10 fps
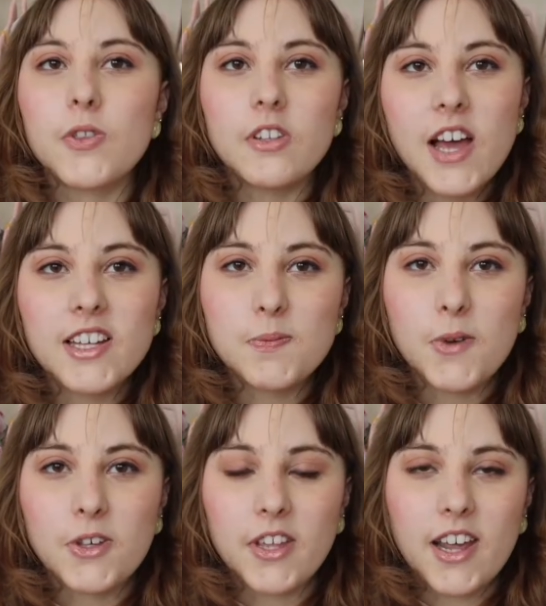the last
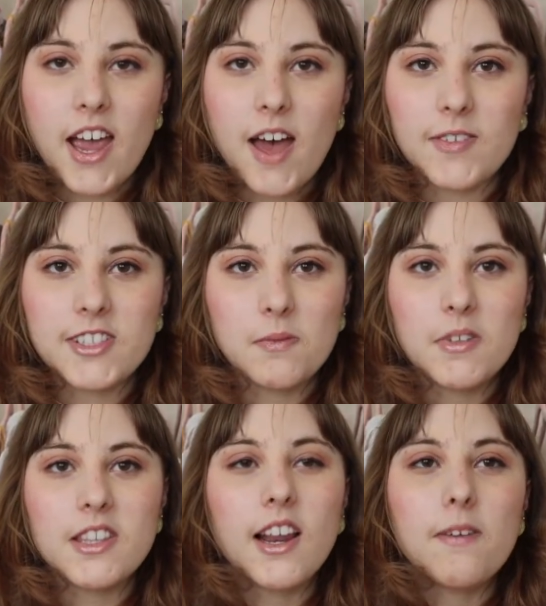book that I have is
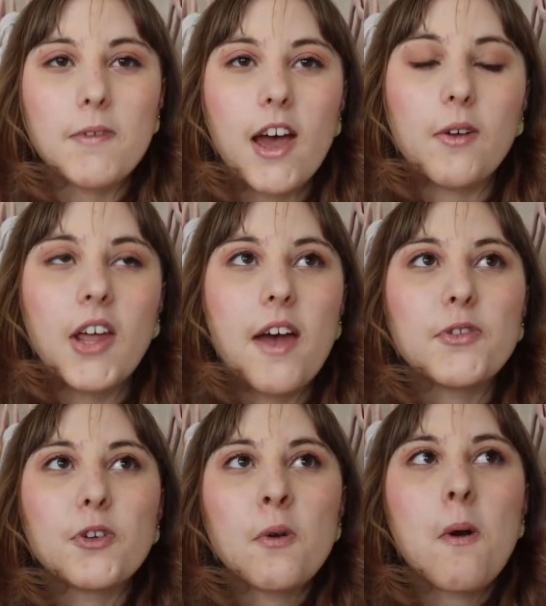something that I found
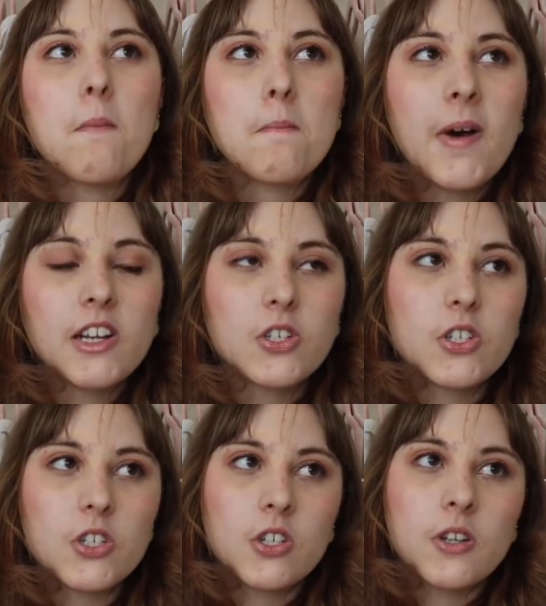after
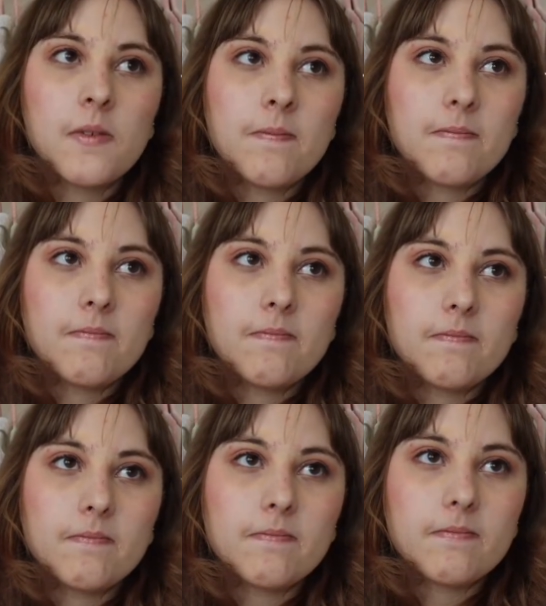much
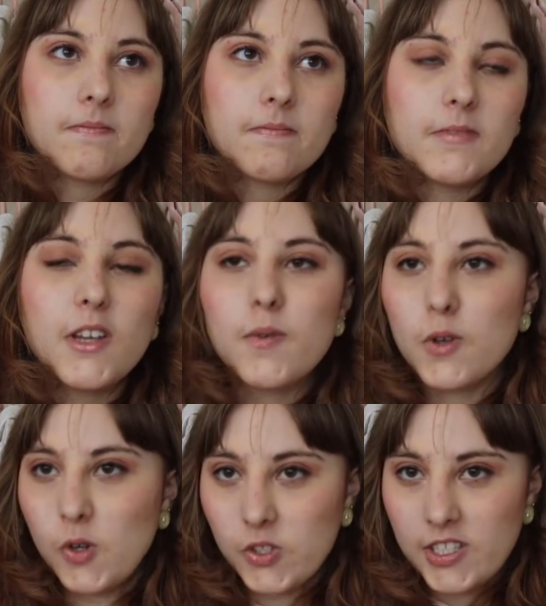
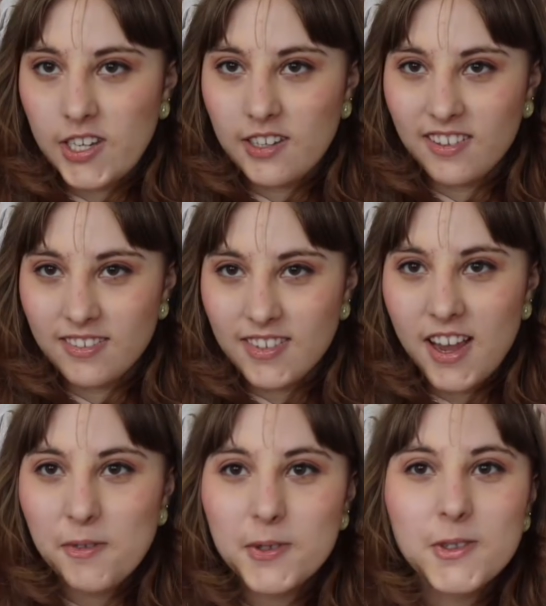difficulty.
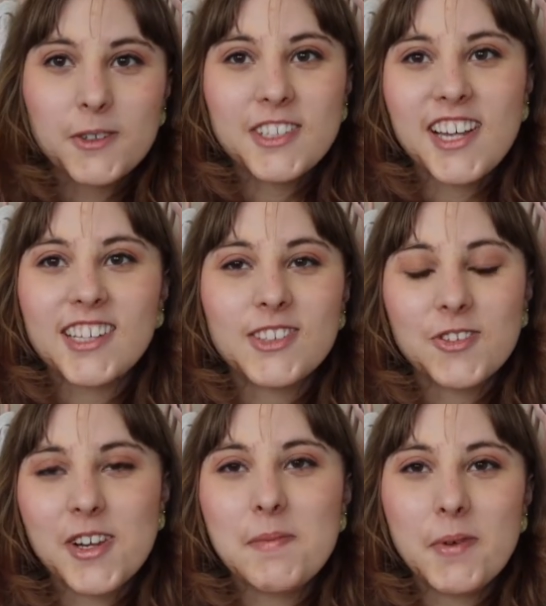I was only at
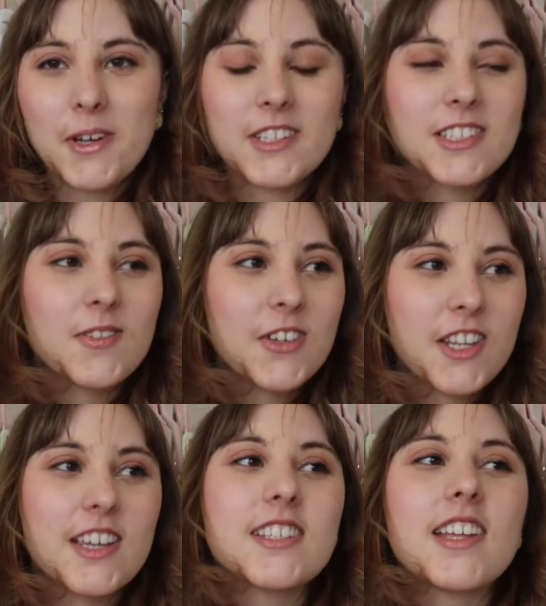3 books for
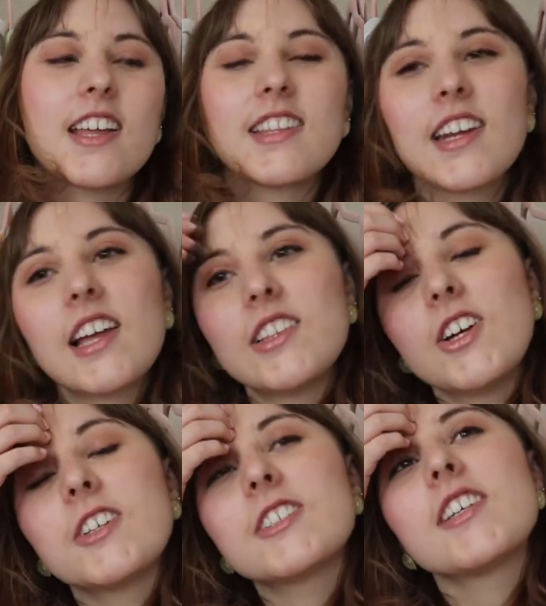this, and then I
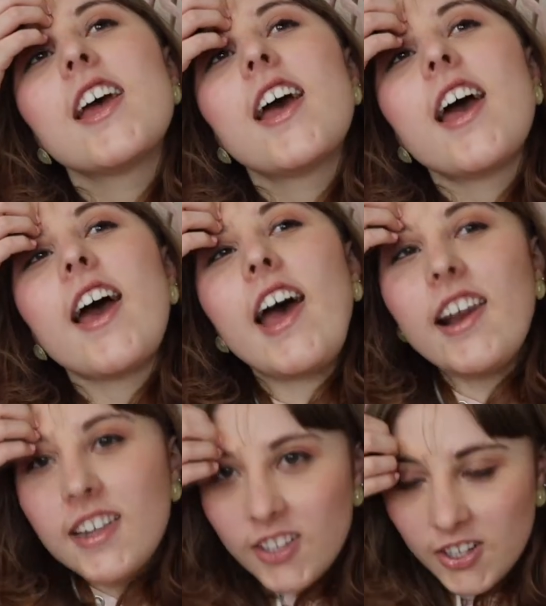looked and
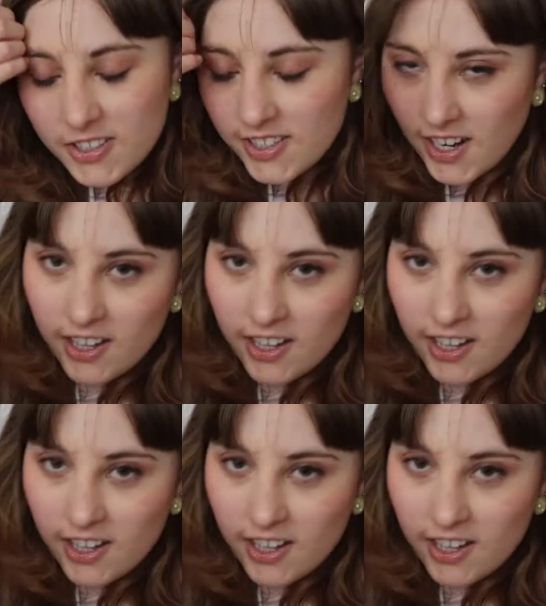I looked and I